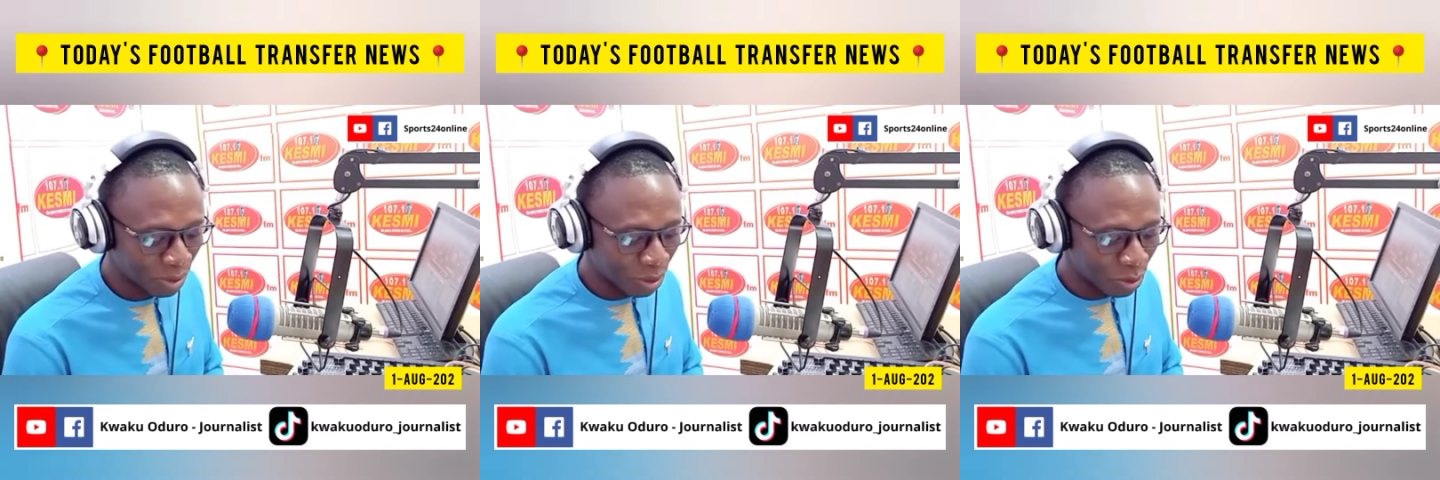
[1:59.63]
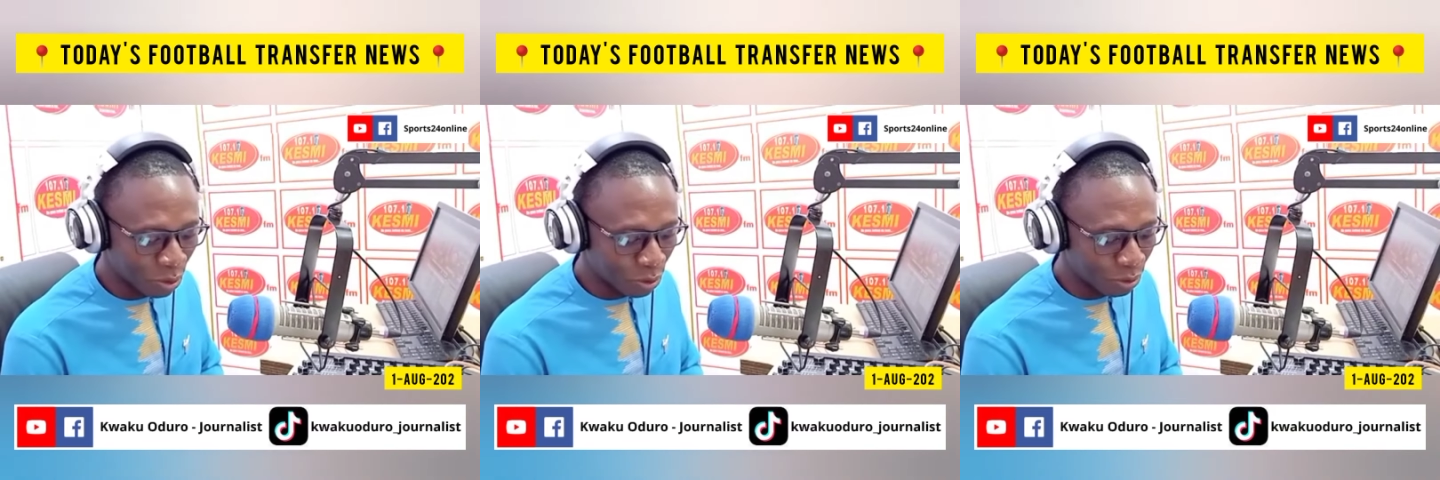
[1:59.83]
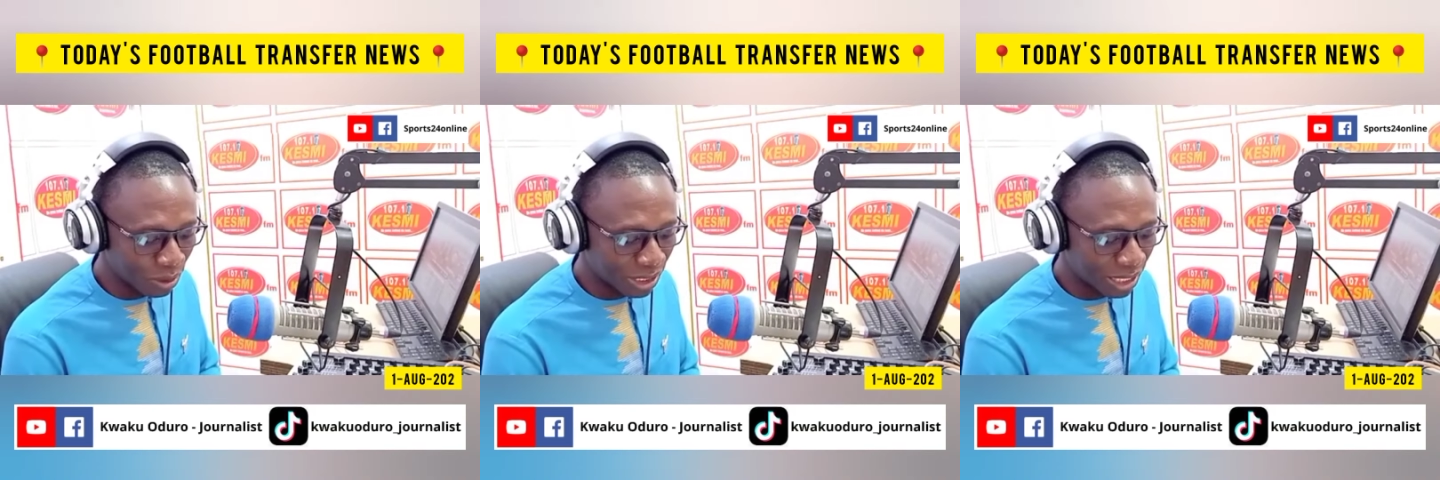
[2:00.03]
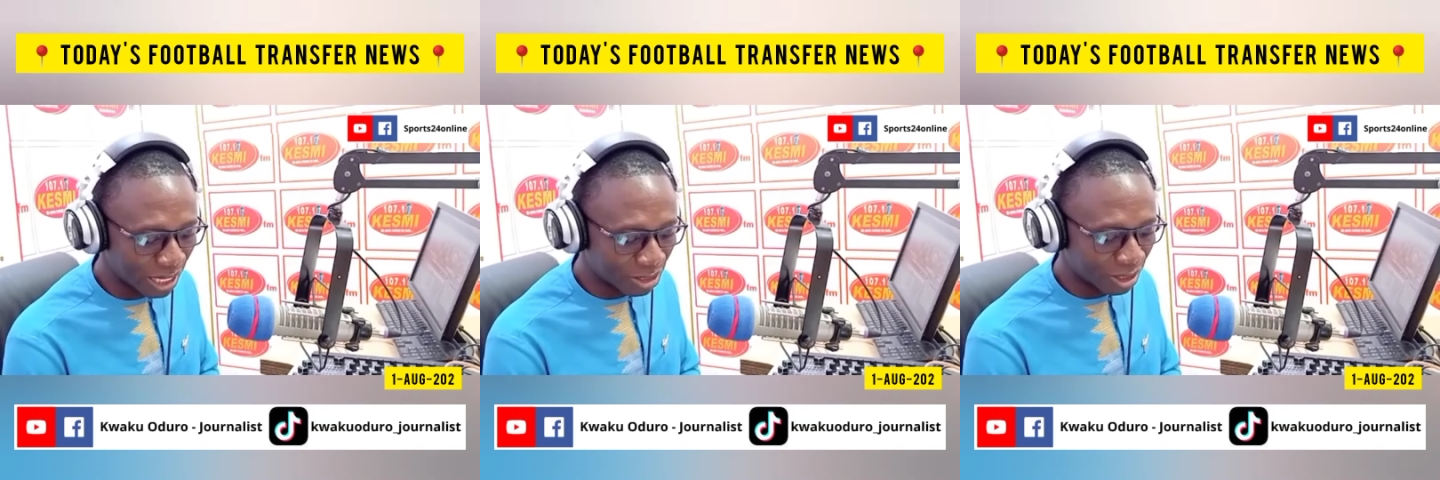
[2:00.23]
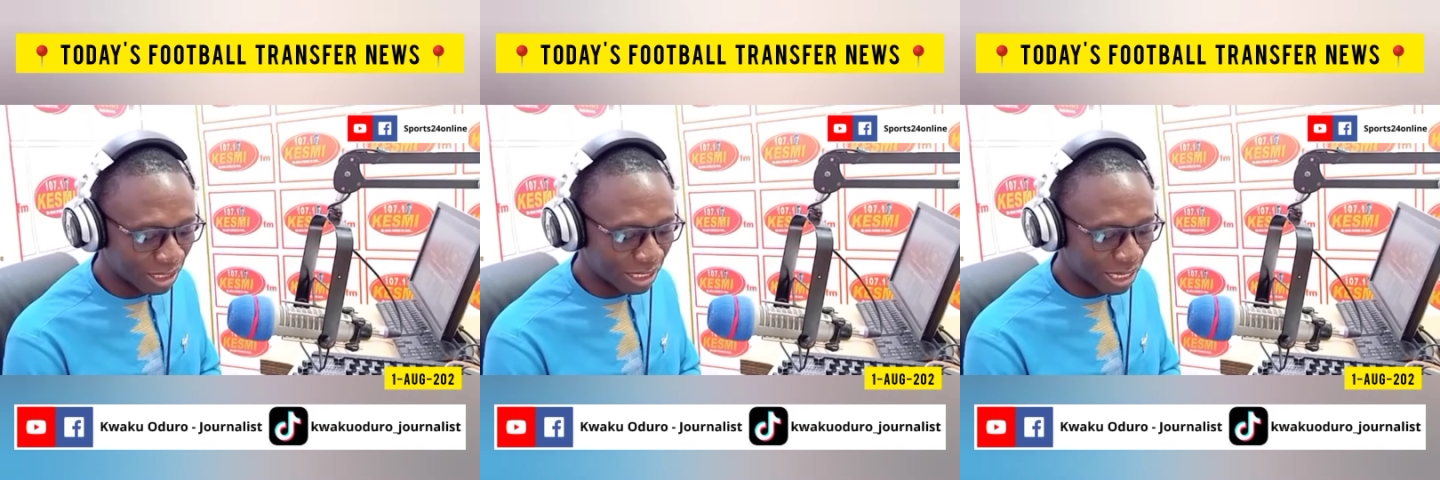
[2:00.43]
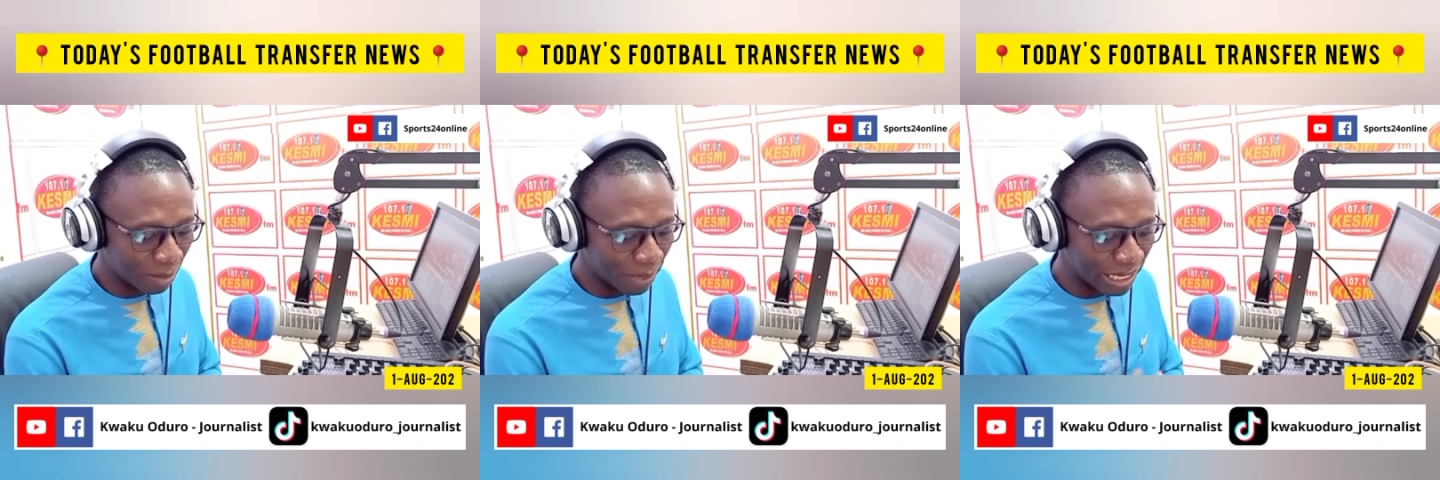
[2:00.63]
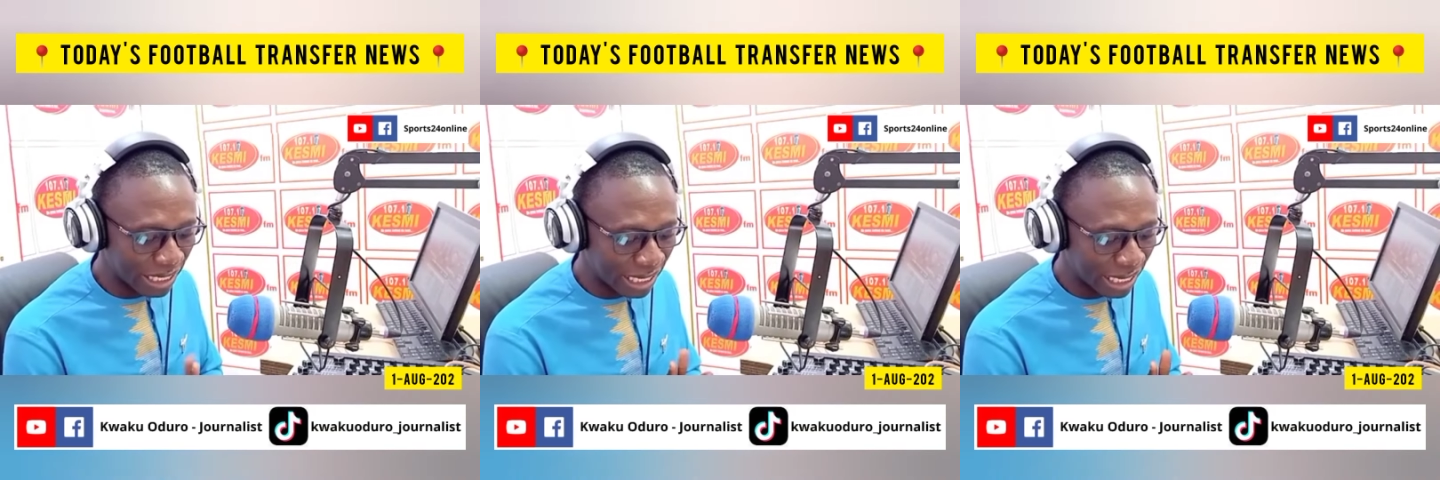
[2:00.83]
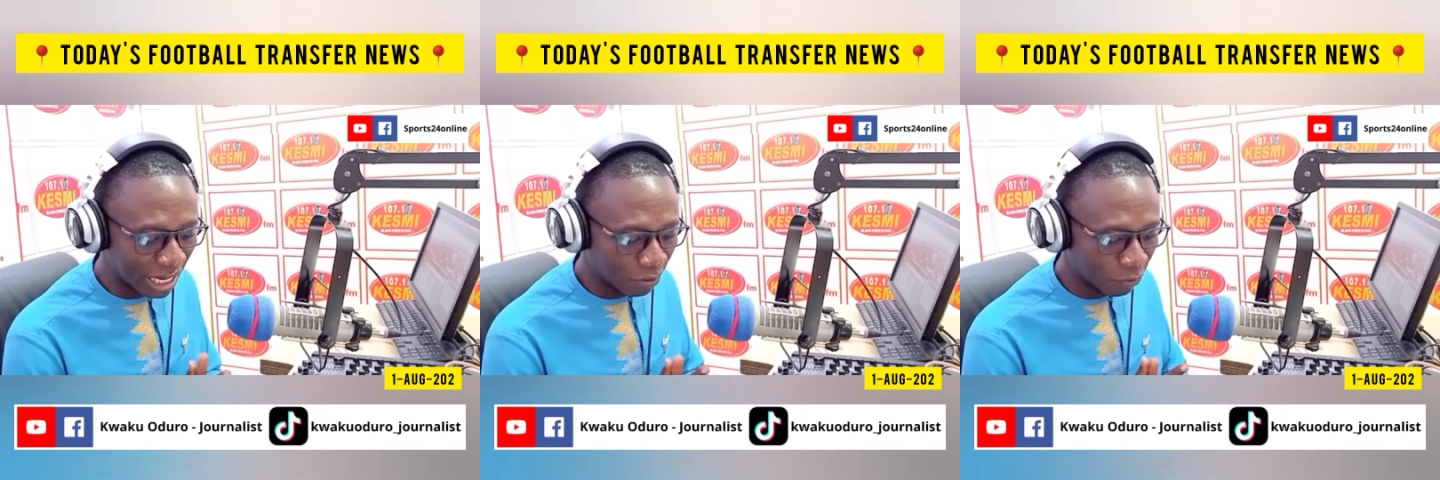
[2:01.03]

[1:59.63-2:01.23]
who said Tottenham and England